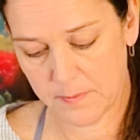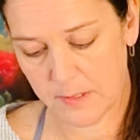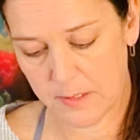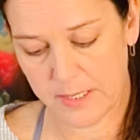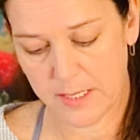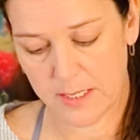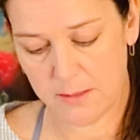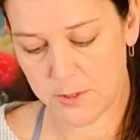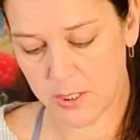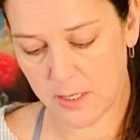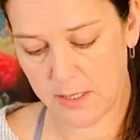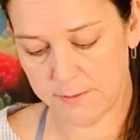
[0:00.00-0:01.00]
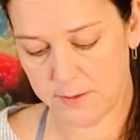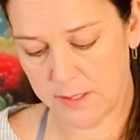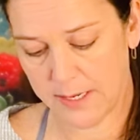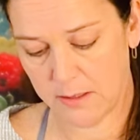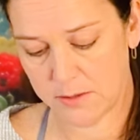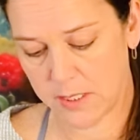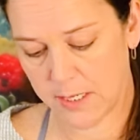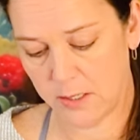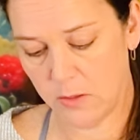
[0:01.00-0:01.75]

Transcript: Again, I'm sorry for the outside